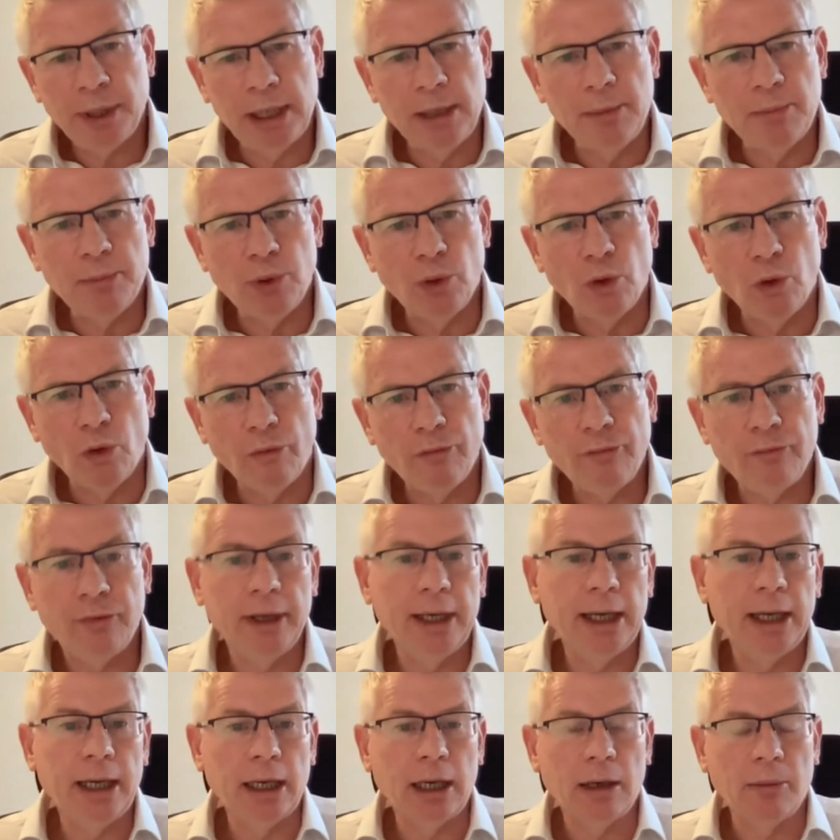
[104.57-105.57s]
people
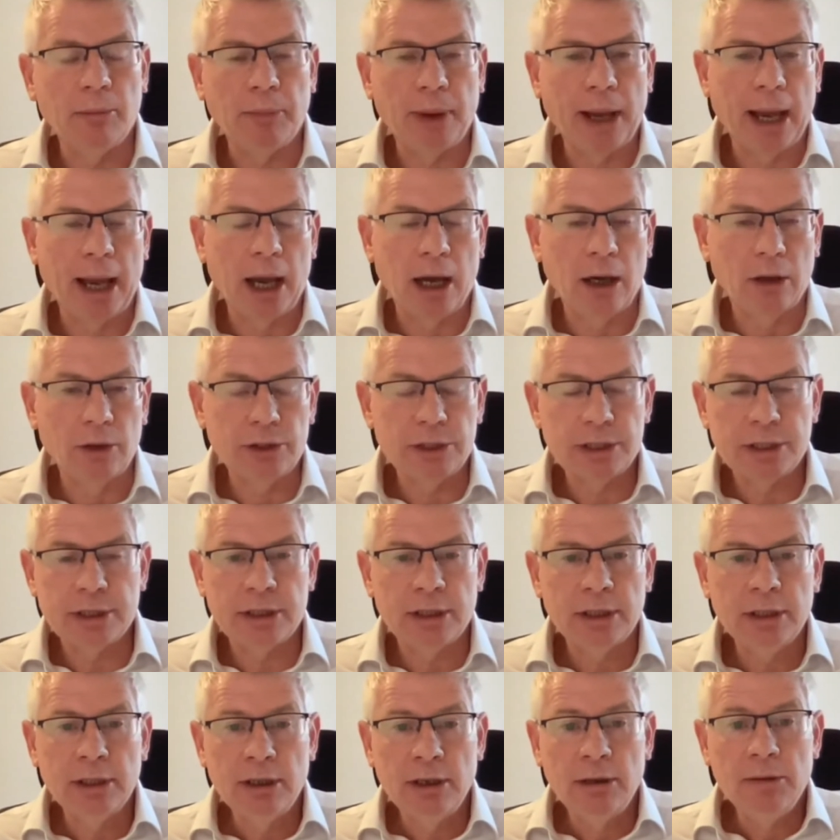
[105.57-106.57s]
feel
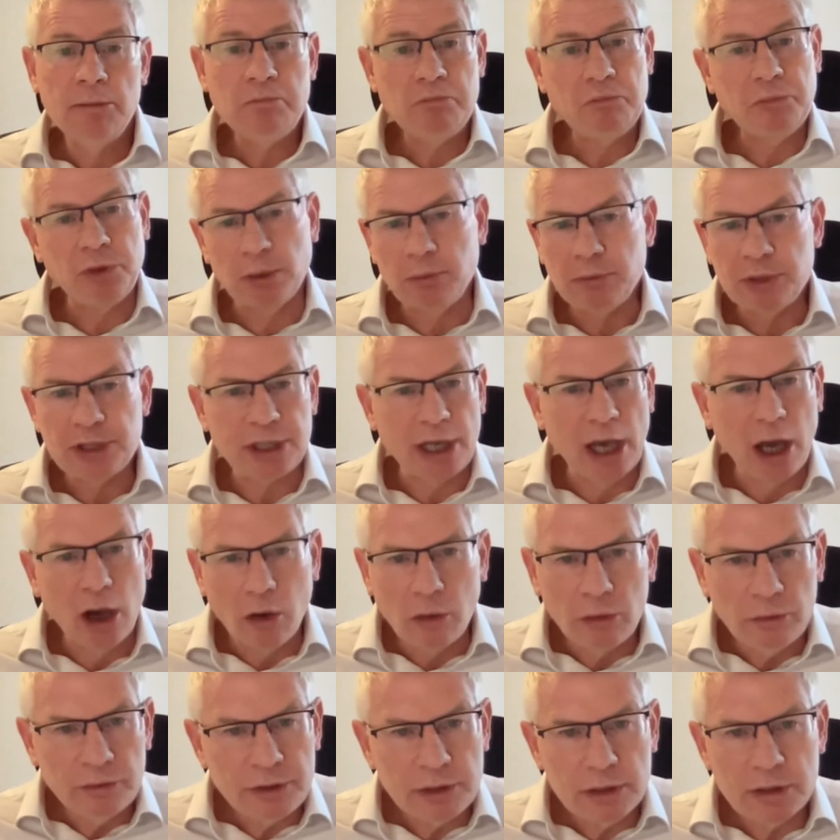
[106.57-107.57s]
about
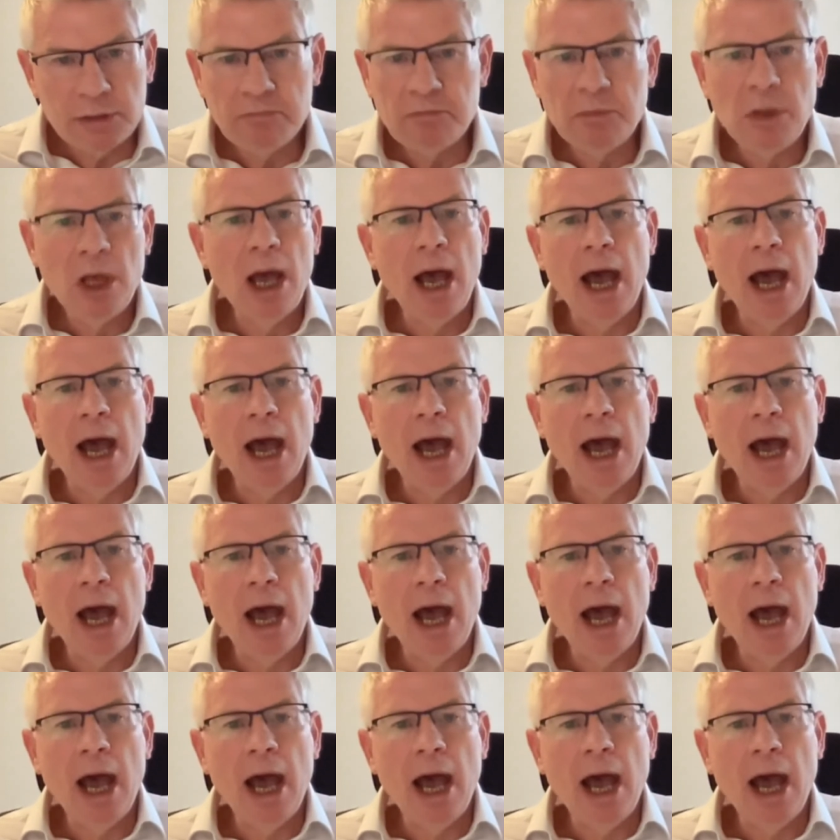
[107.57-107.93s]
themselves,